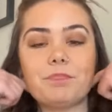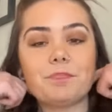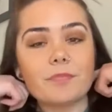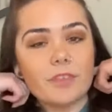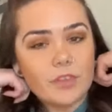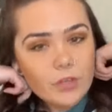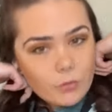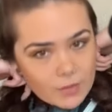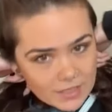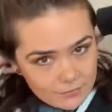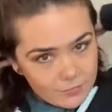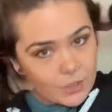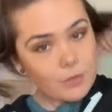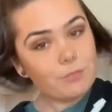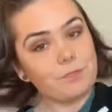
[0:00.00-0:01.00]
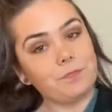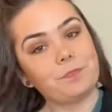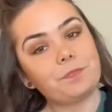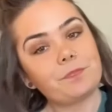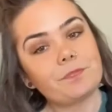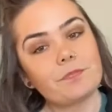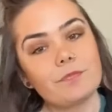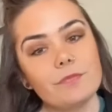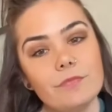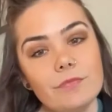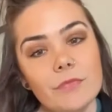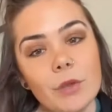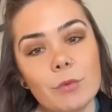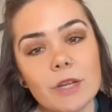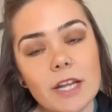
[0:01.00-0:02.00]
So
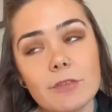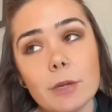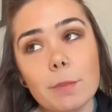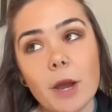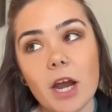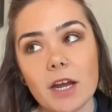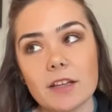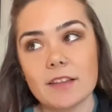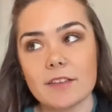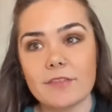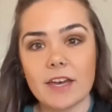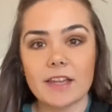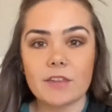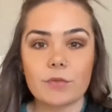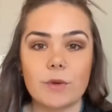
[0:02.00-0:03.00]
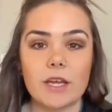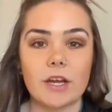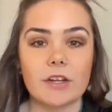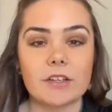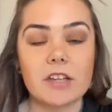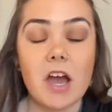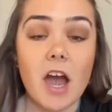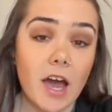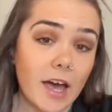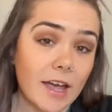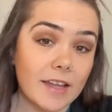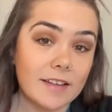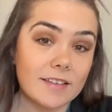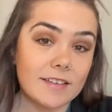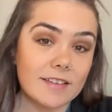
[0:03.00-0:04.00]
whatever parts of us we are
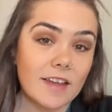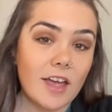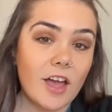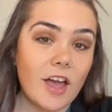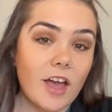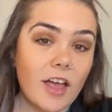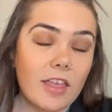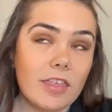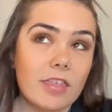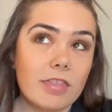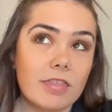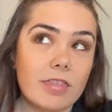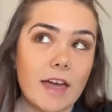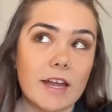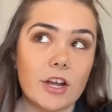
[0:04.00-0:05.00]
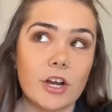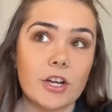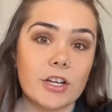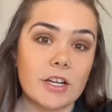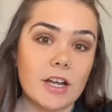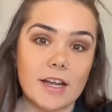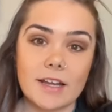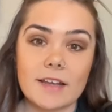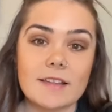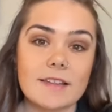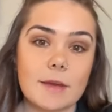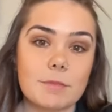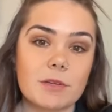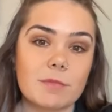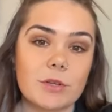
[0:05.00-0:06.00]
taught that are not
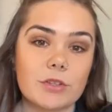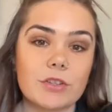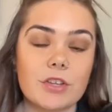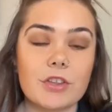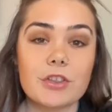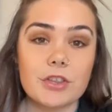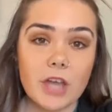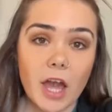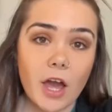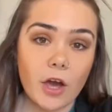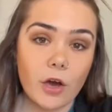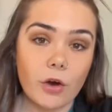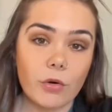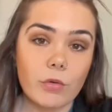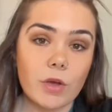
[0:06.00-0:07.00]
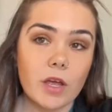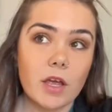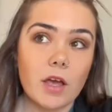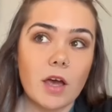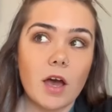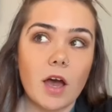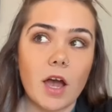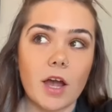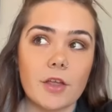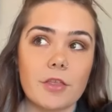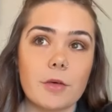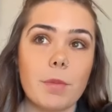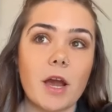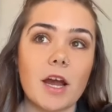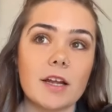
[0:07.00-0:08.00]
acceptable to show are
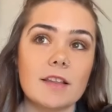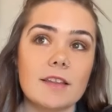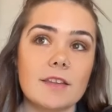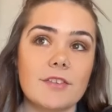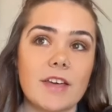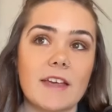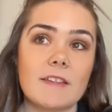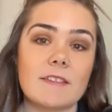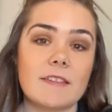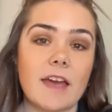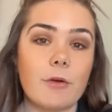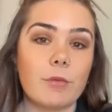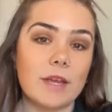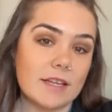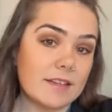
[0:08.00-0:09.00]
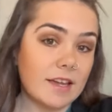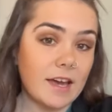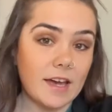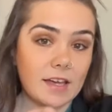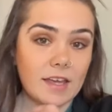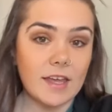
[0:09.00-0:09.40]
the parts of us that we tuck